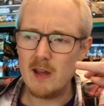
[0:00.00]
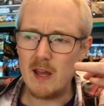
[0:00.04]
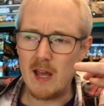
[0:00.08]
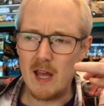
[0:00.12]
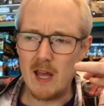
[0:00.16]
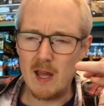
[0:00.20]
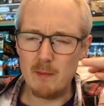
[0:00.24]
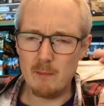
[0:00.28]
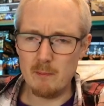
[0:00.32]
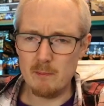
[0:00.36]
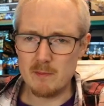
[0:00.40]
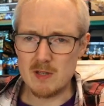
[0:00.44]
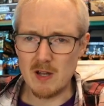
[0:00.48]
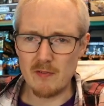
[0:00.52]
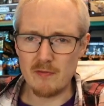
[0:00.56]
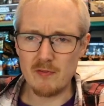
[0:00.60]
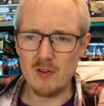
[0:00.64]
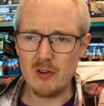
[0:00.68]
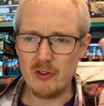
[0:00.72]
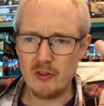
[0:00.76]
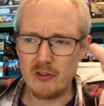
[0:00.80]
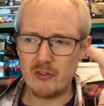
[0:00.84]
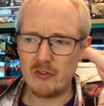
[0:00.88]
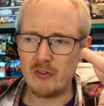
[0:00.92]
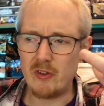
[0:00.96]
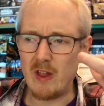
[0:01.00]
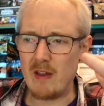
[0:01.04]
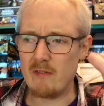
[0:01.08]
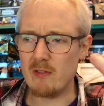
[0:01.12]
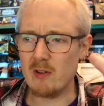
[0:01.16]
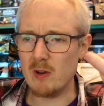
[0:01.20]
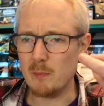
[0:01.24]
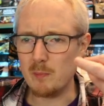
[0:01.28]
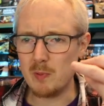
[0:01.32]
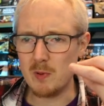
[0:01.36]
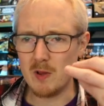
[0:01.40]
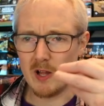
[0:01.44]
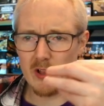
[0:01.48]
toughness
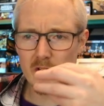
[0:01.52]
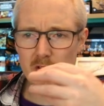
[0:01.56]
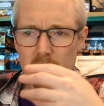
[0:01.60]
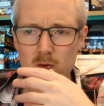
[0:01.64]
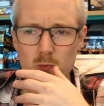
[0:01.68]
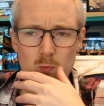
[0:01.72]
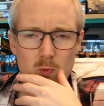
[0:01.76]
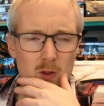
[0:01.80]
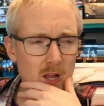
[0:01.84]
7+.